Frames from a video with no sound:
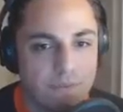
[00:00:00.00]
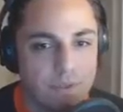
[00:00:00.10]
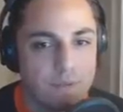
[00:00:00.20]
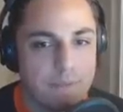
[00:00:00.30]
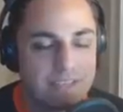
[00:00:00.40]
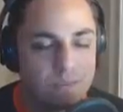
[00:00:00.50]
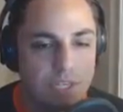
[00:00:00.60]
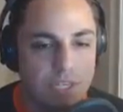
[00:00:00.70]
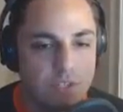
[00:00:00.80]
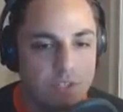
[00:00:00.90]
could make some
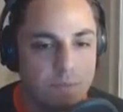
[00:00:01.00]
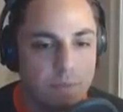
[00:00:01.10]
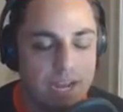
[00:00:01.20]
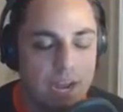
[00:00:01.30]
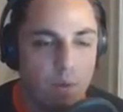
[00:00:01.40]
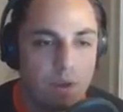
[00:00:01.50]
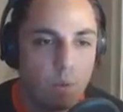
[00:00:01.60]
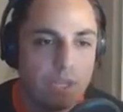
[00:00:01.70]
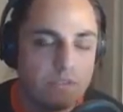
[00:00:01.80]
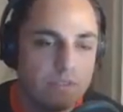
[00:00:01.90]
additions, but I want to
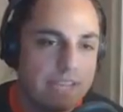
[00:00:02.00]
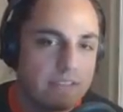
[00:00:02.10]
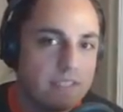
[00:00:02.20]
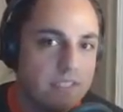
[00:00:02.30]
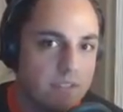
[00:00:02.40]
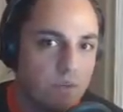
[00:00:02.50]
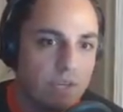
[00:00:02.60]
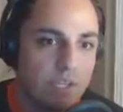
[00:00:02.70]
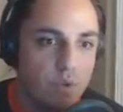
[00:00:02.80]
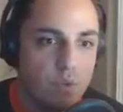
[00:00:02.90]
wait till next season to
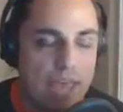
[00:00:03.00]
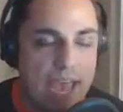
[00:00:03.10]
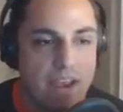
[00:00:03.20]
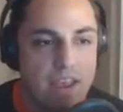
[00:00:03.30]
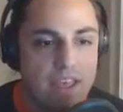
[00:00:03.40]
really do that.